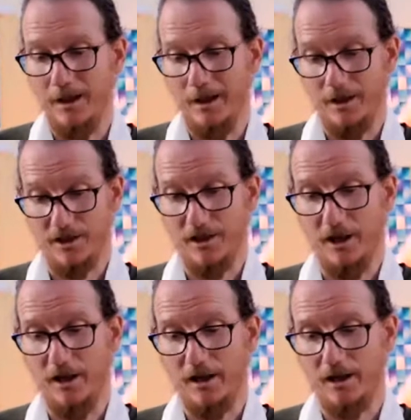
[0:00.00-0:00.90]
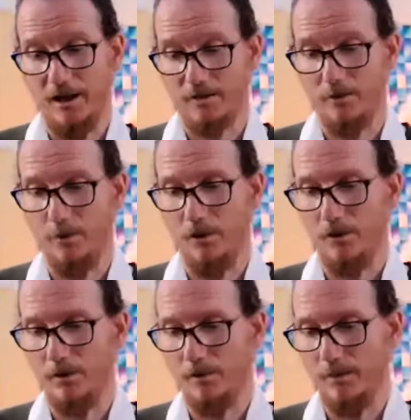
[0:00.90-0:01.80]
It's dark as we
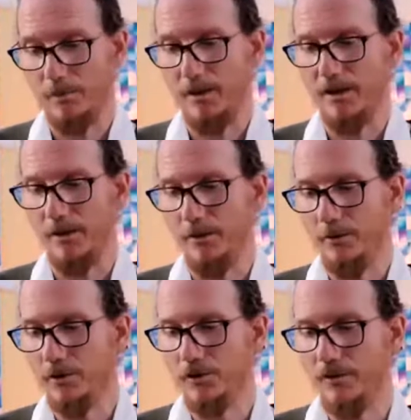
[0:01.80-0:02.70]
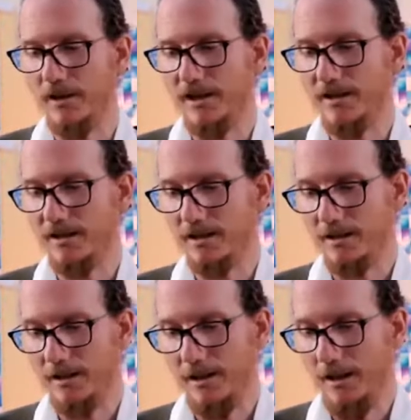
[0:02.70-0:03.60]
walk between the huge trees.
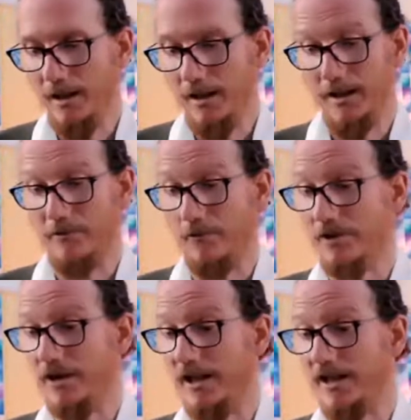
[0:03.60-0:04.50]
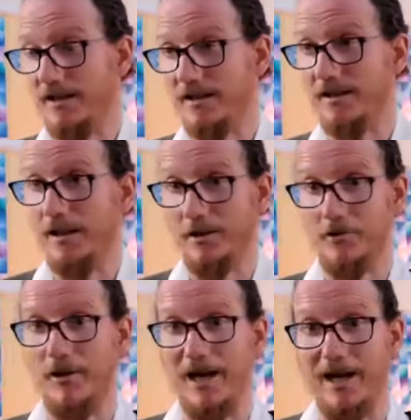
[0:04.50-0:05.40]
There's rustling and
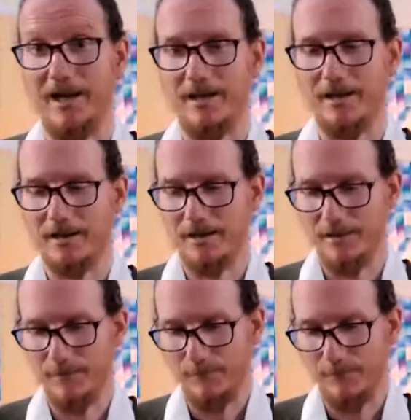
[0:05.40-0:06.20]
cries.